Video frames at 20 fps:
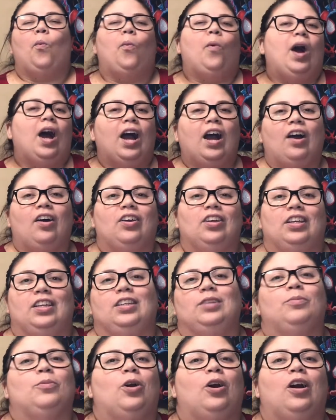while
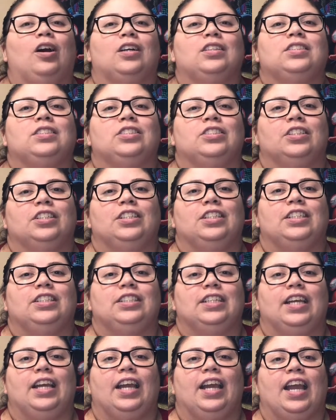he walks during the
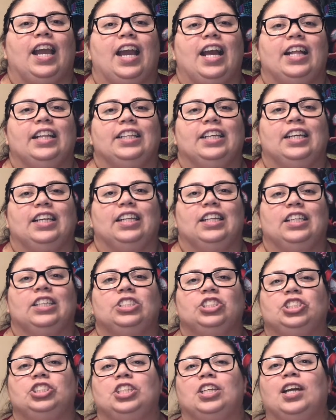day, and then
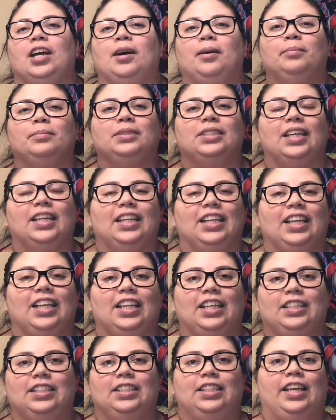she comes
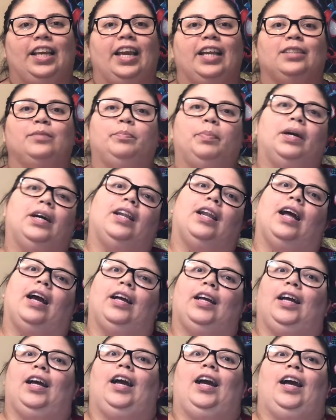and kicks butt
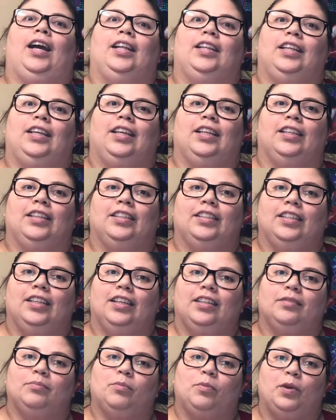at the end of
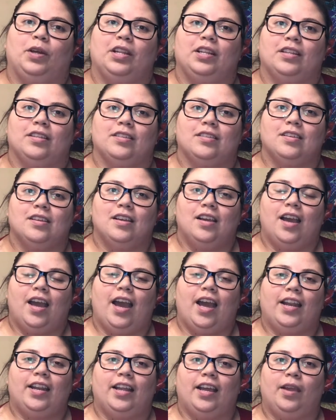
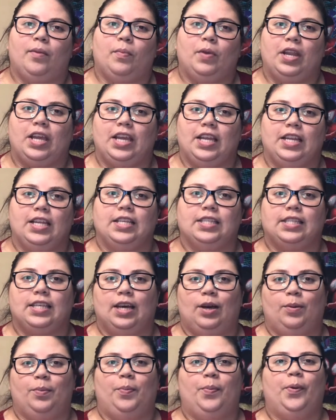at night when he needs
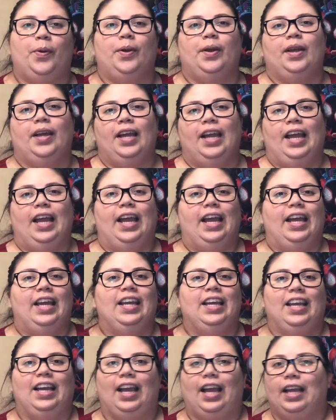help.
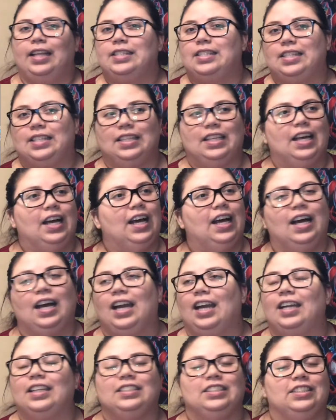It's
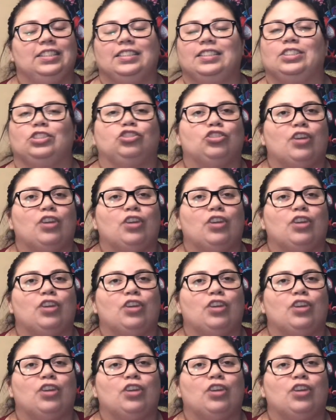he's a